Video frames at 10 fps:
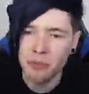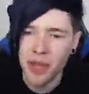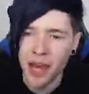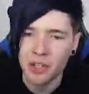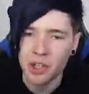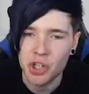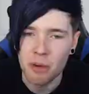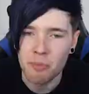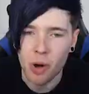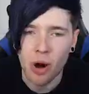of that and
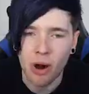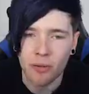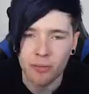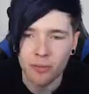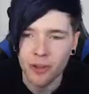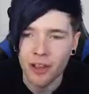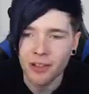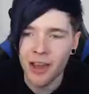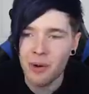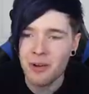jump off.
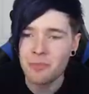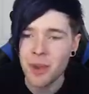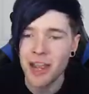That would be,